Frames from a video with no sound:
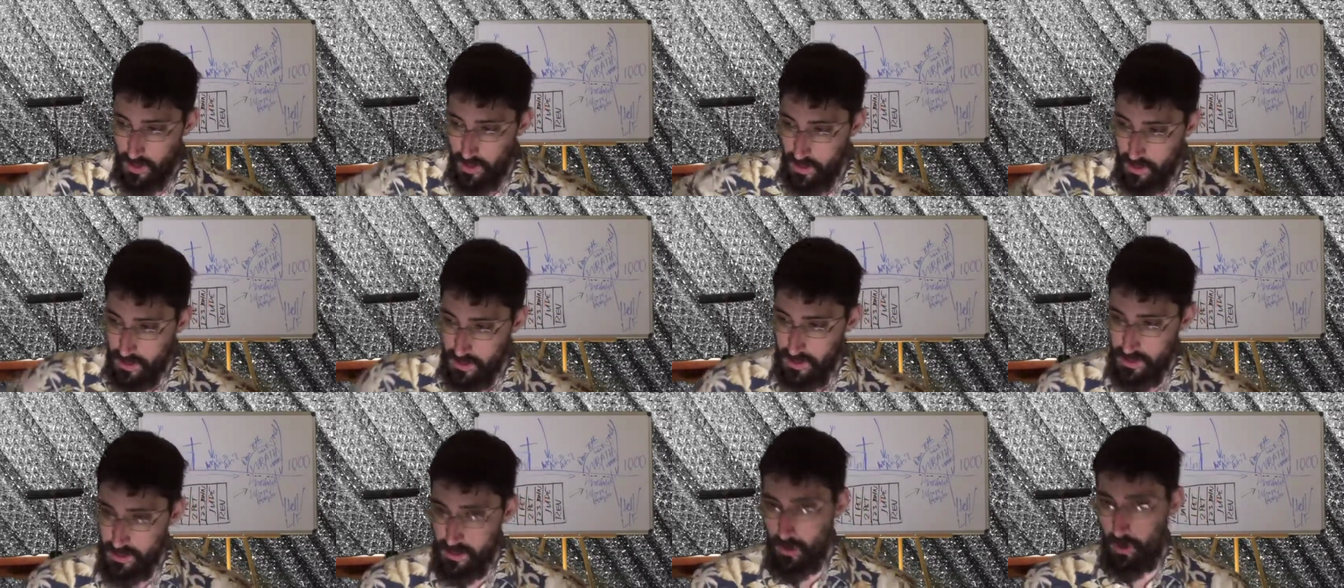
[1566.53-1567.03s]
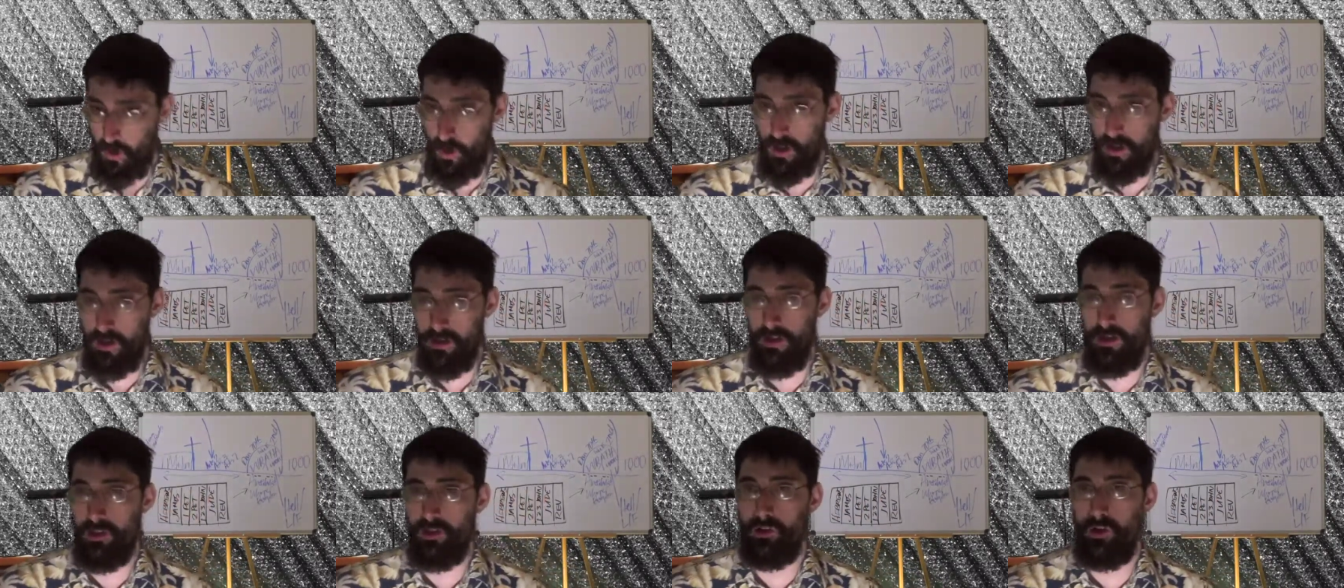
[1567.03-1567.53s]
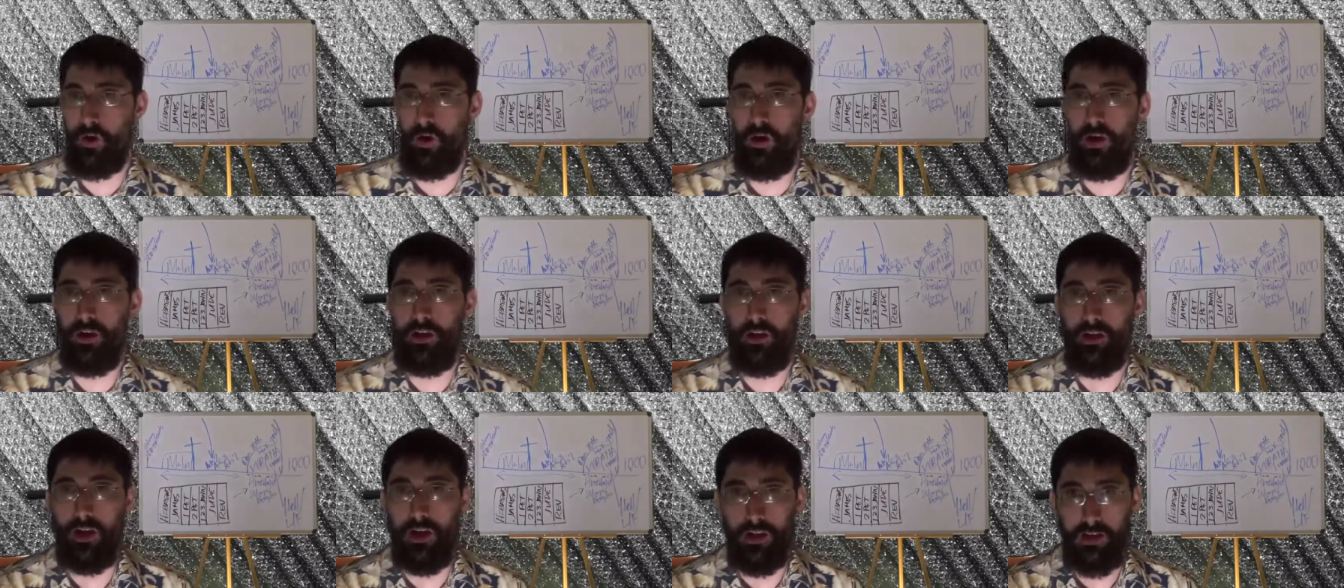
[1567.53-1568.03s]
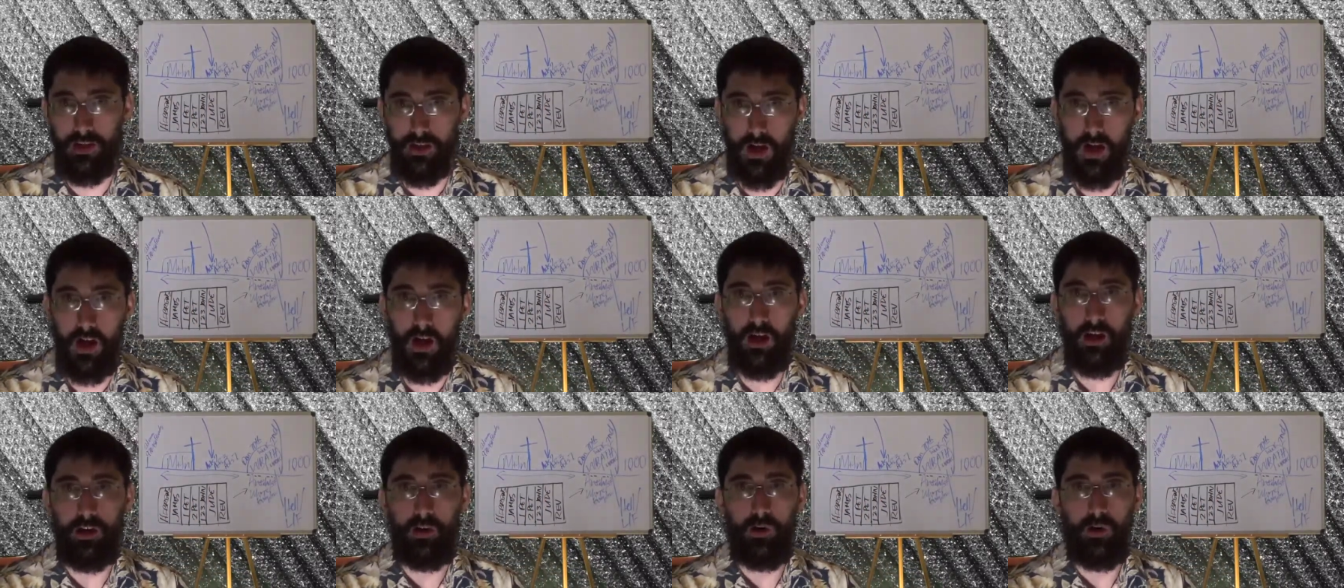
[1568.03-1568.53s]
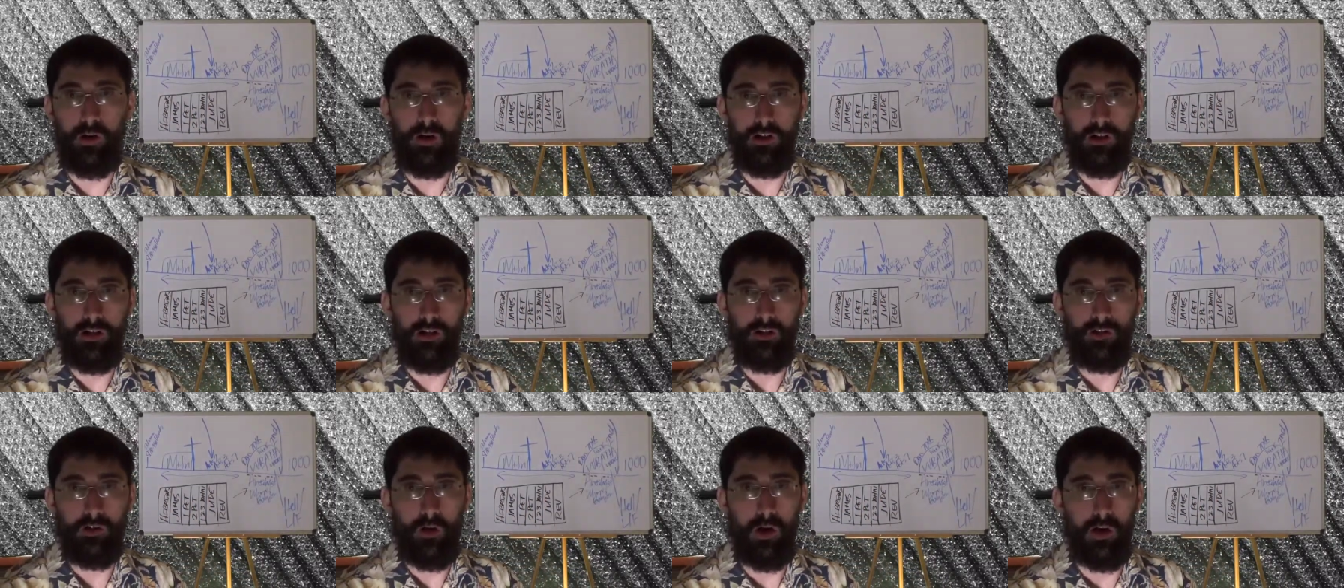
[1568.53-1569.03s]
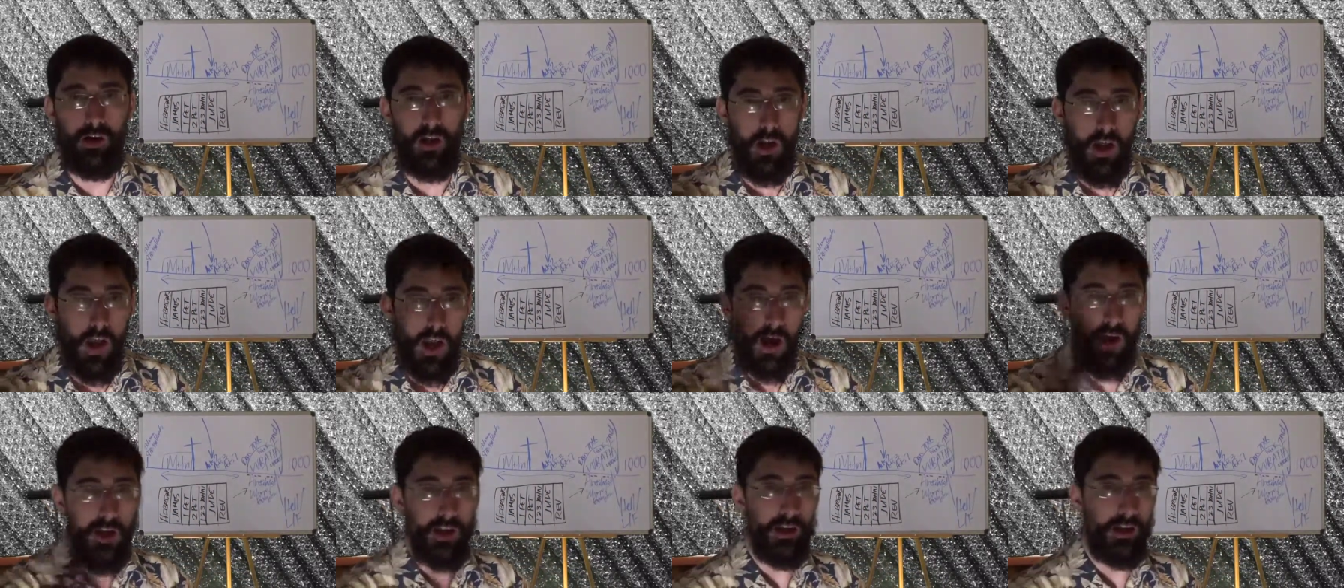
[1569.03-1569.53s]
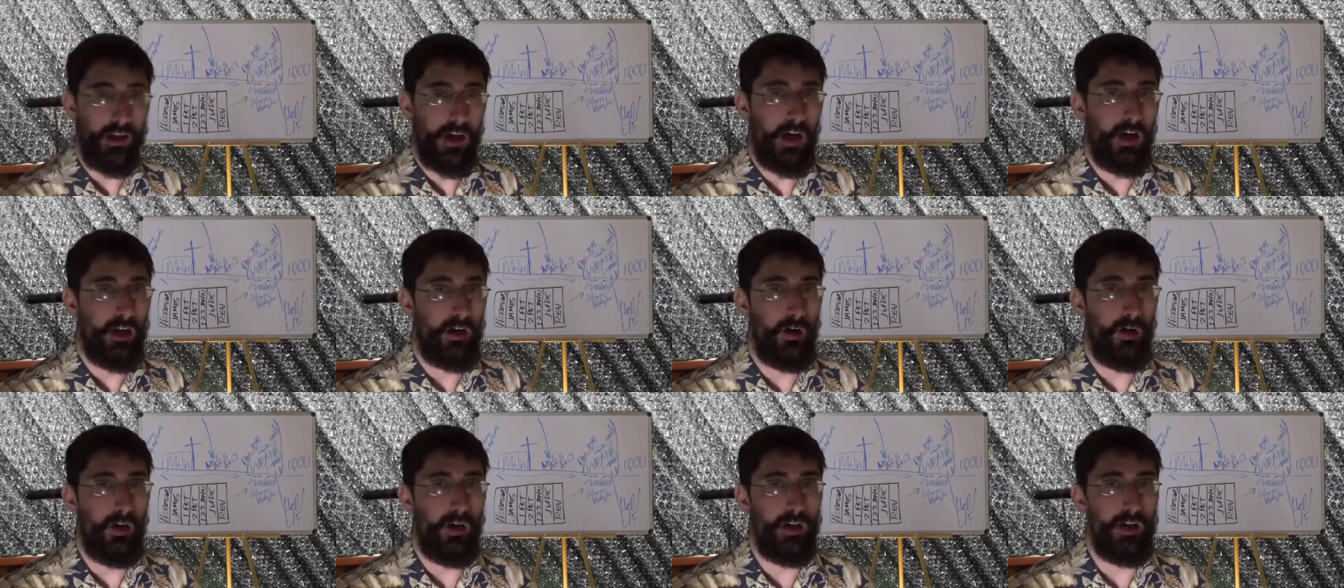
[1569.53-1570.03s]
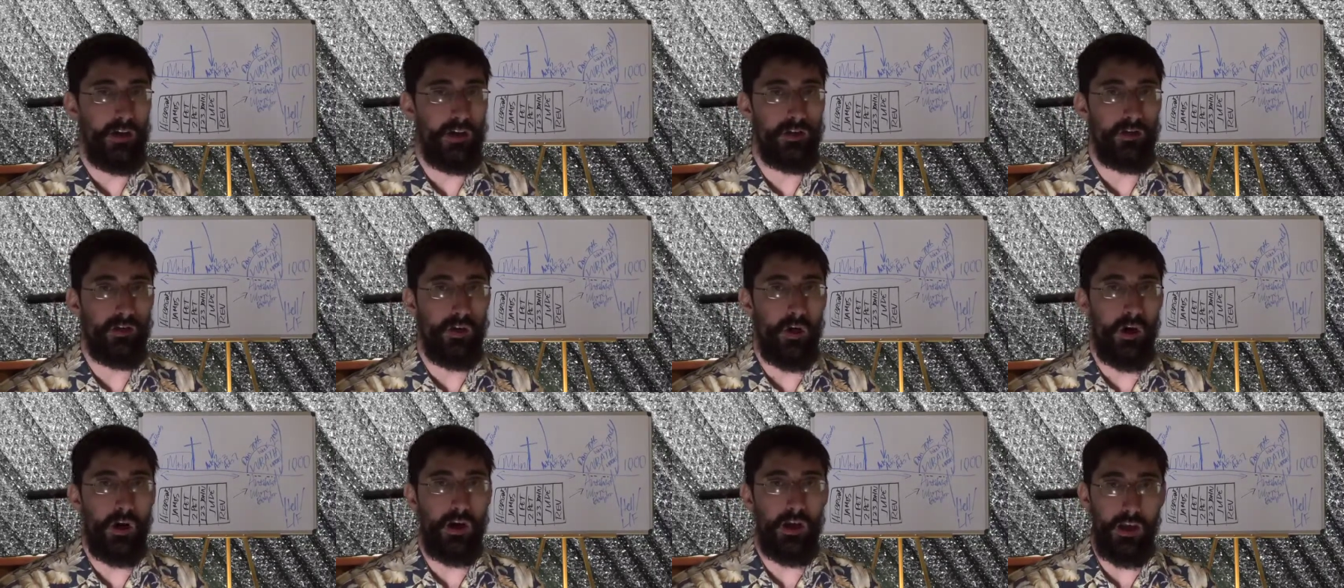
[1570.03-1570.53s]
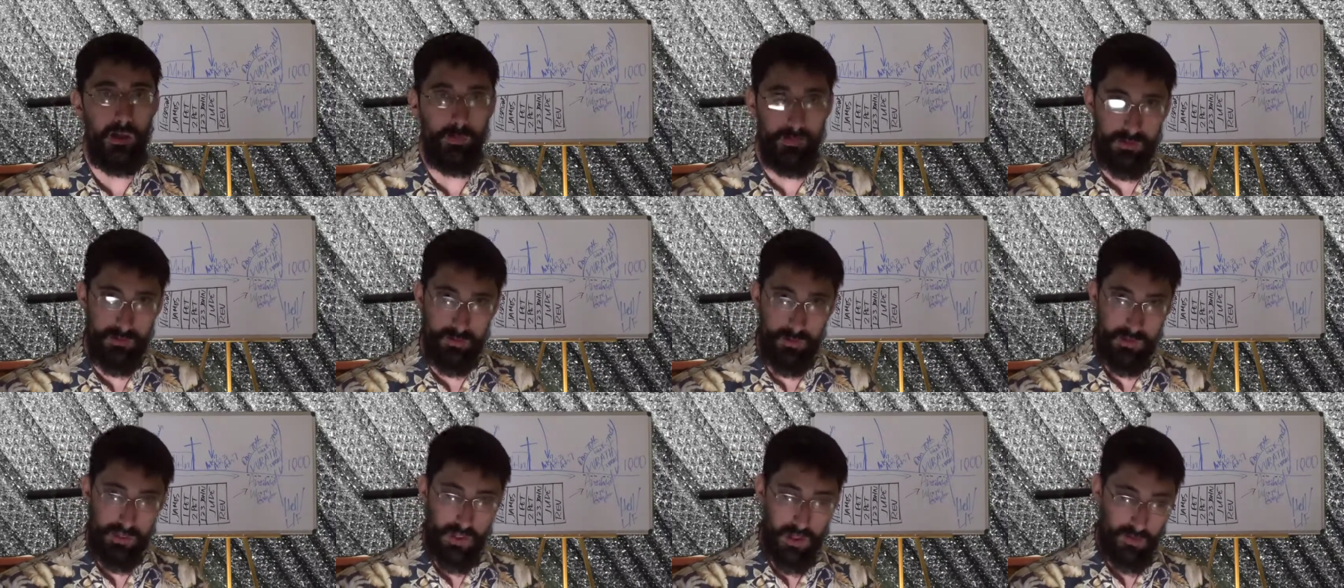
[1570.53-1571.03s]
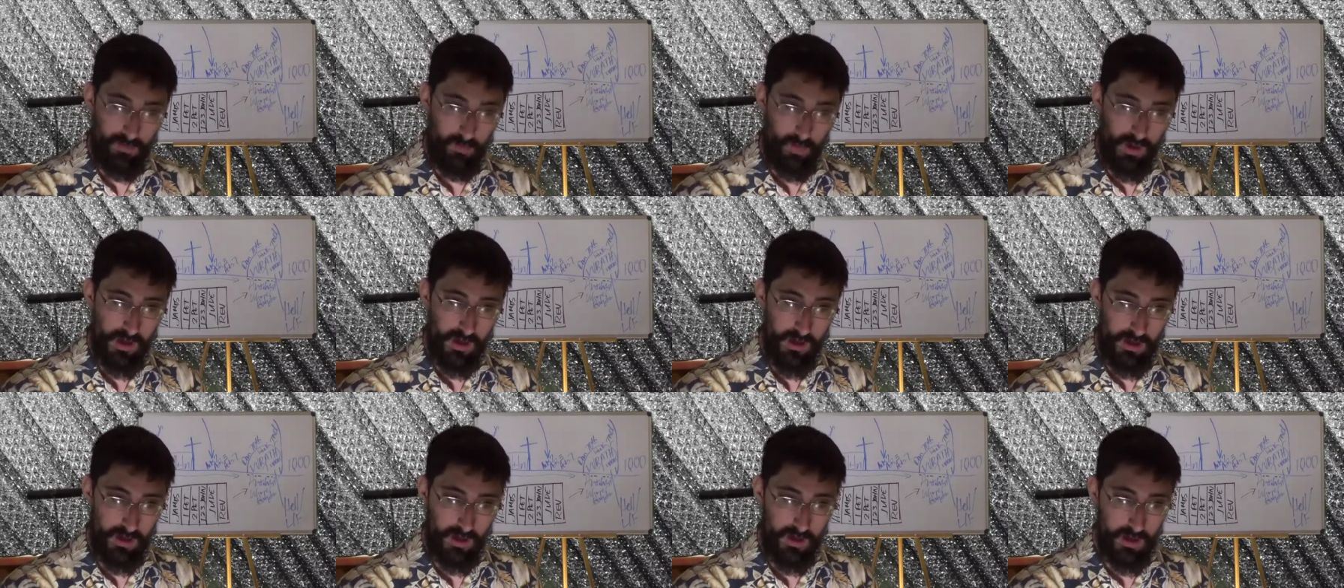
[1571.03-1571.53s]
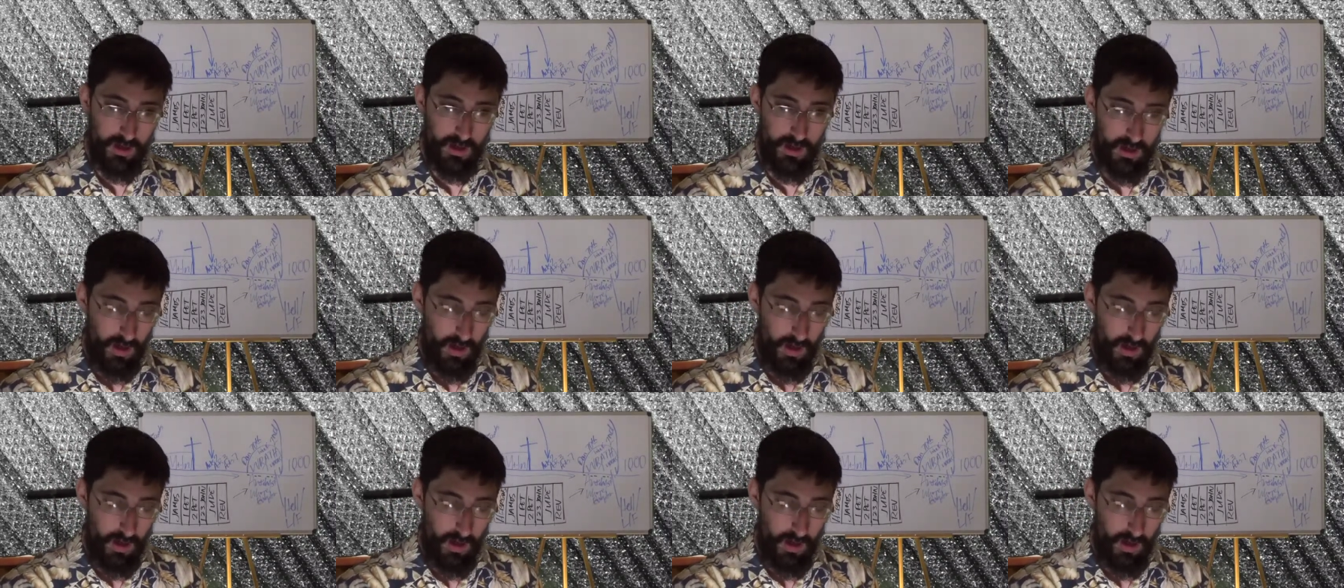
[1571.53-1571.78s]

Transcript: he hardened his heart and God hardened his heart. How did God harden his heart? It was with that word.